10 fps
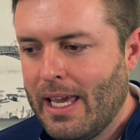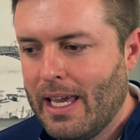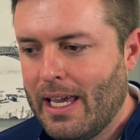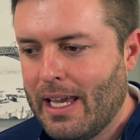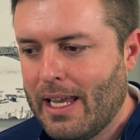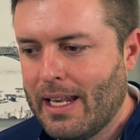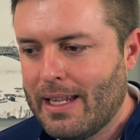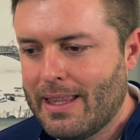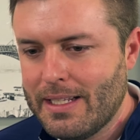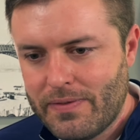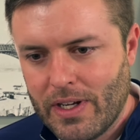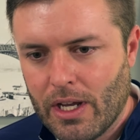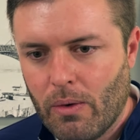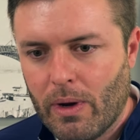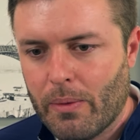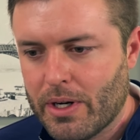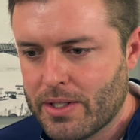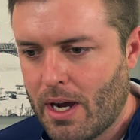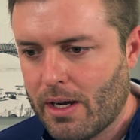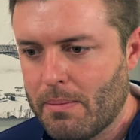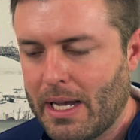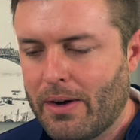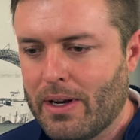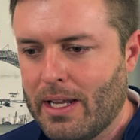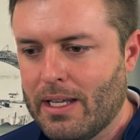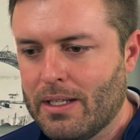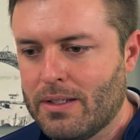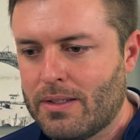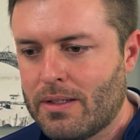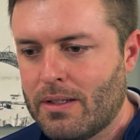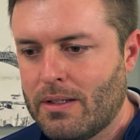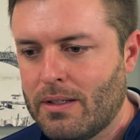In this video, what I want to talk about is